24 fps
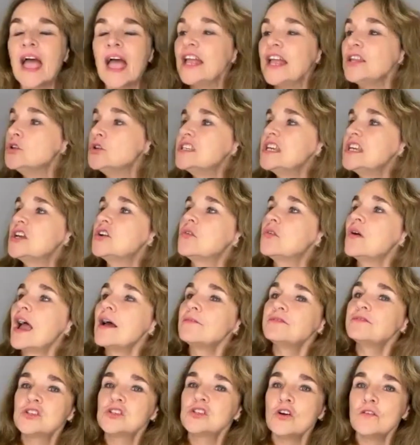and you see
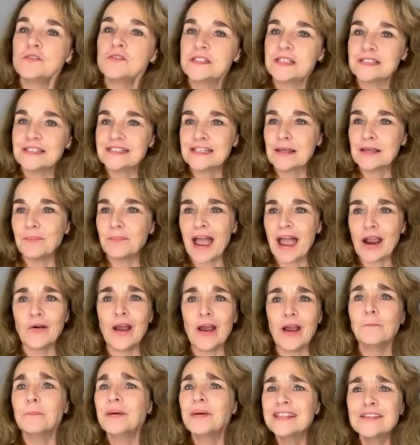craft services in the
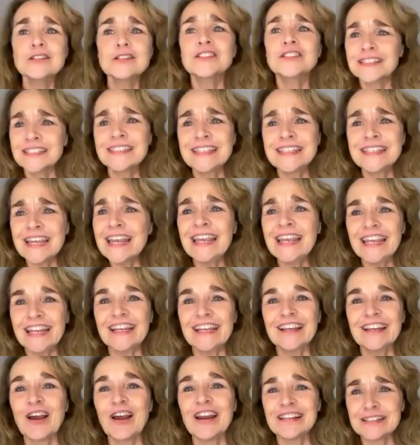background, but there's a
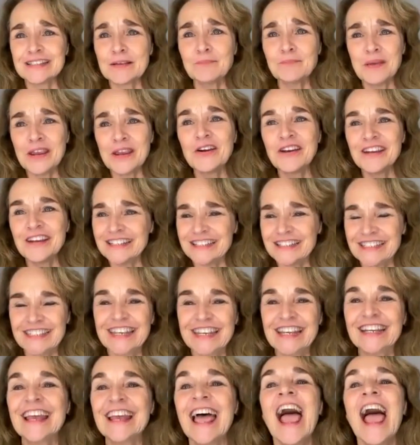scene, right? It's a period
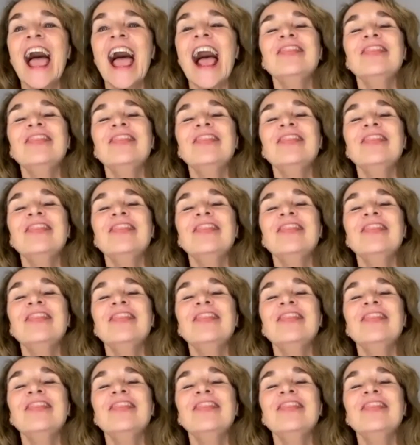scene.